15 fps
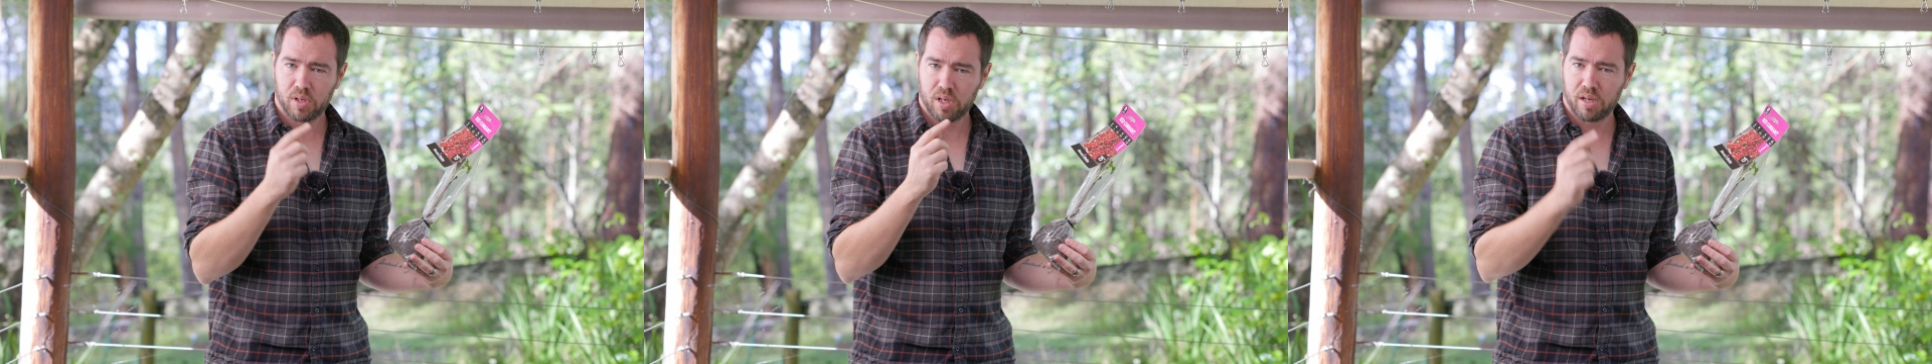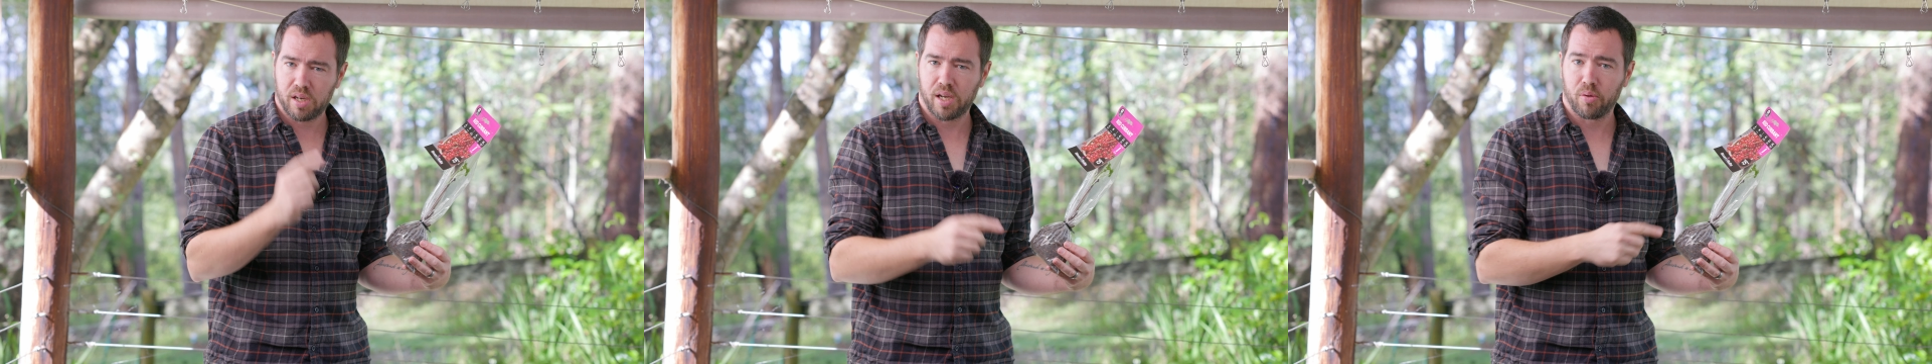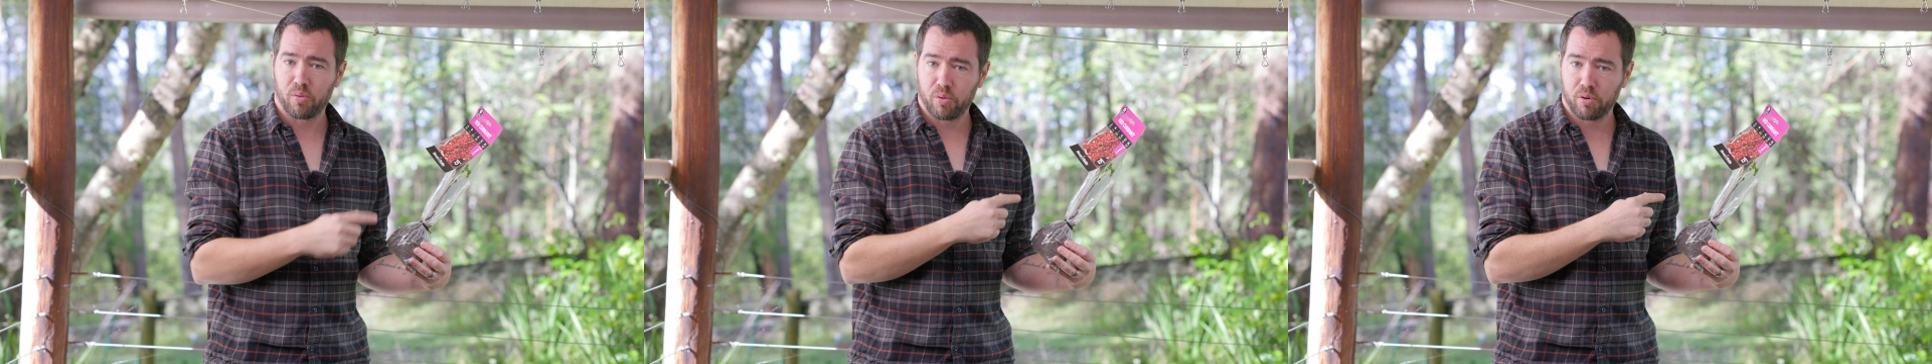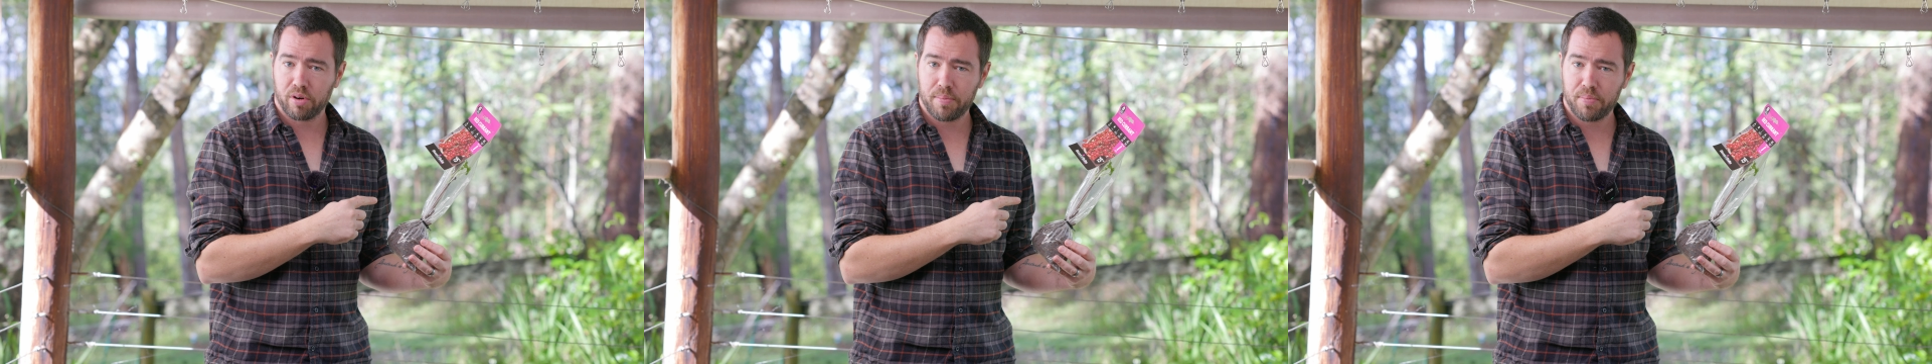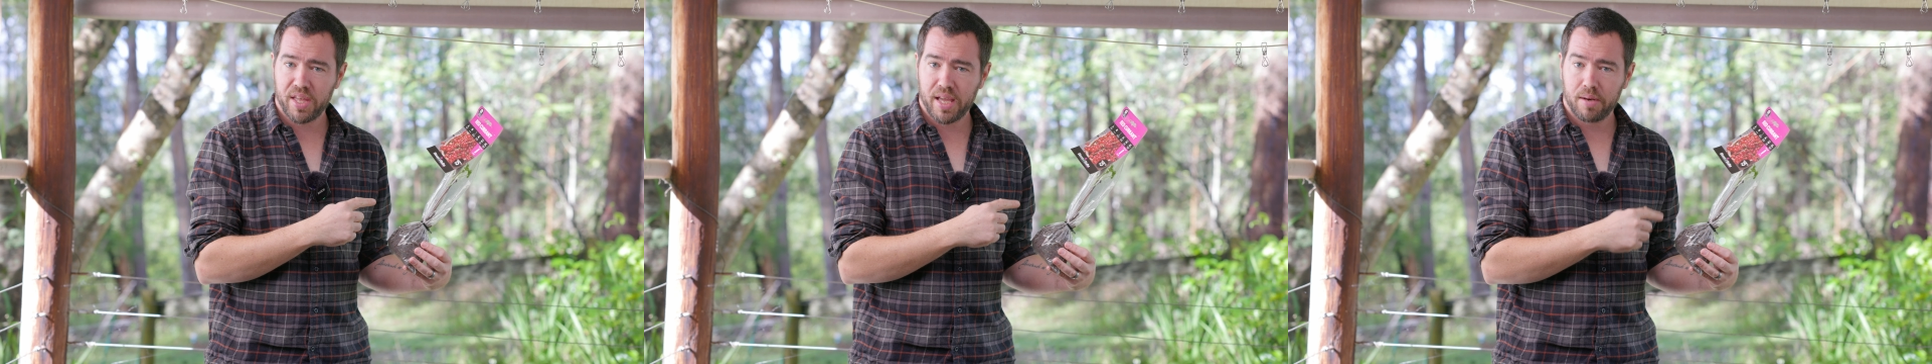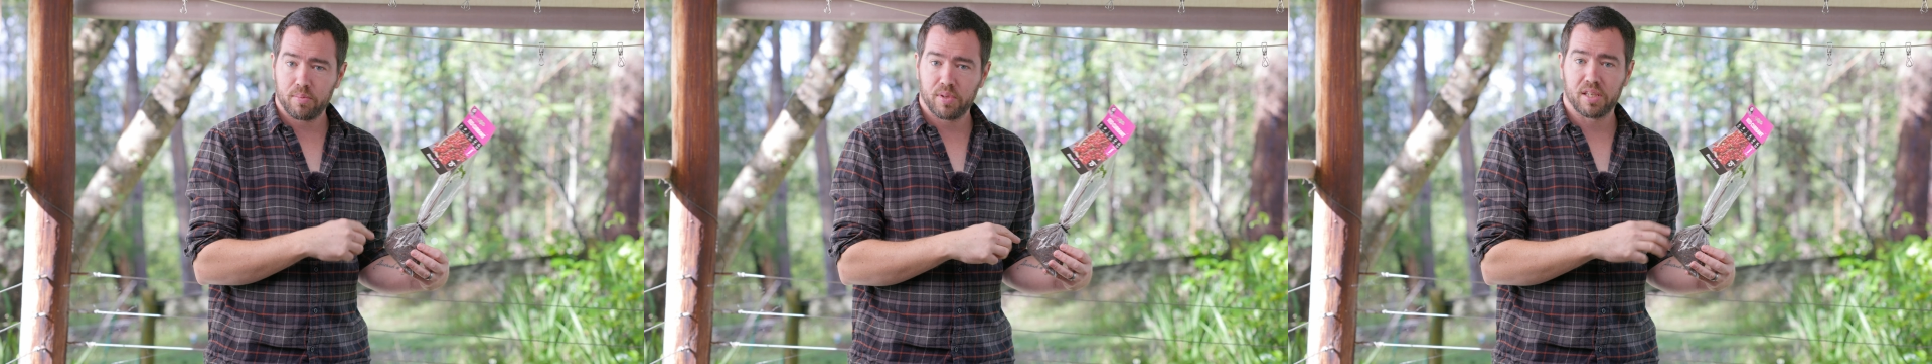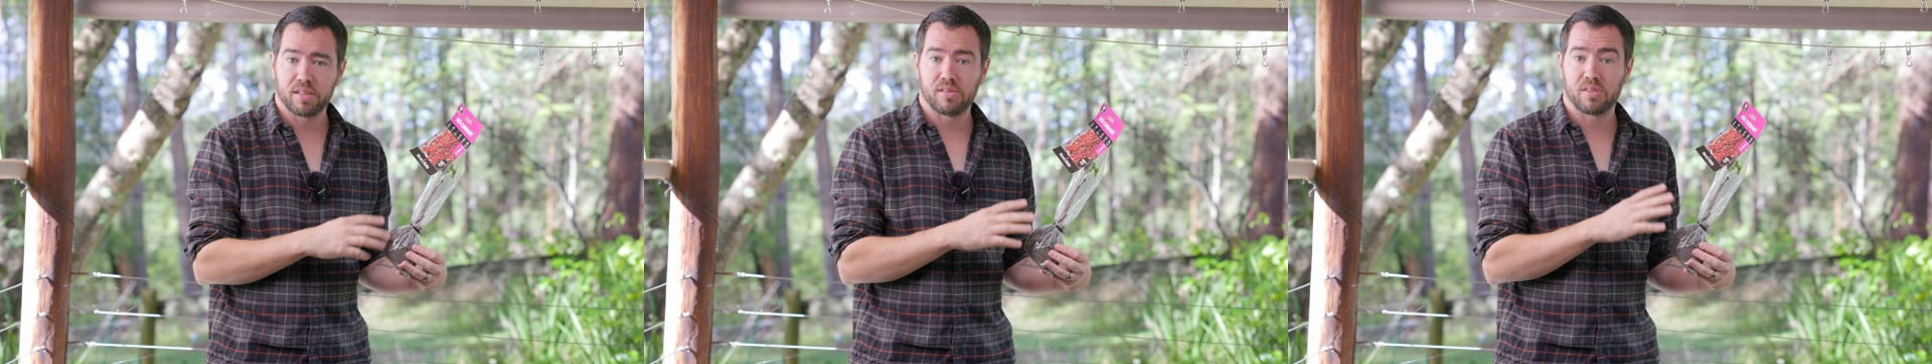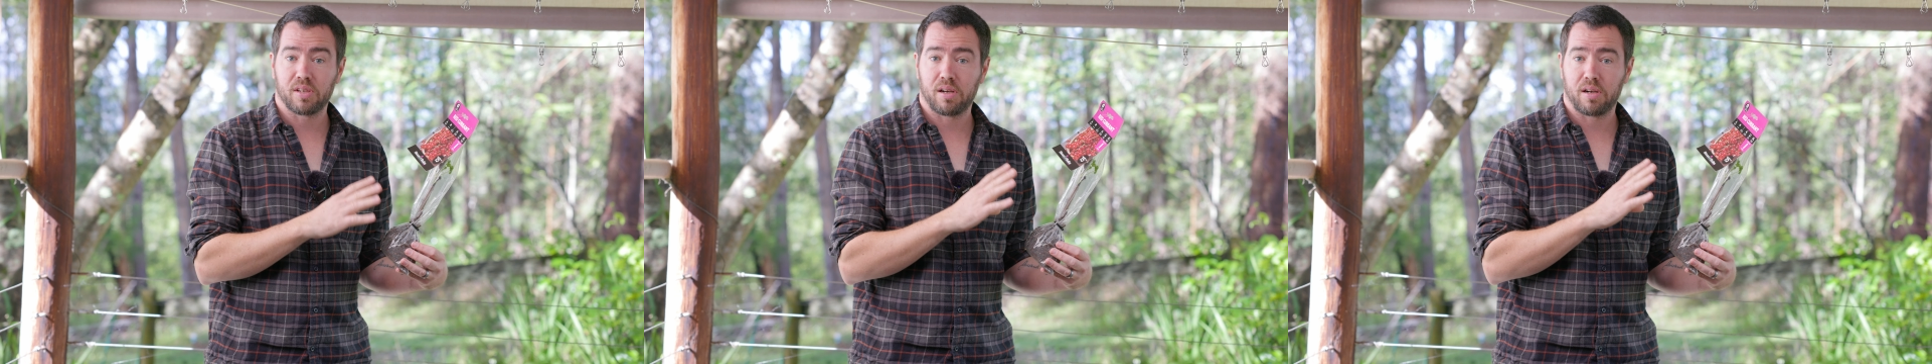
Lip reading: I will grab that because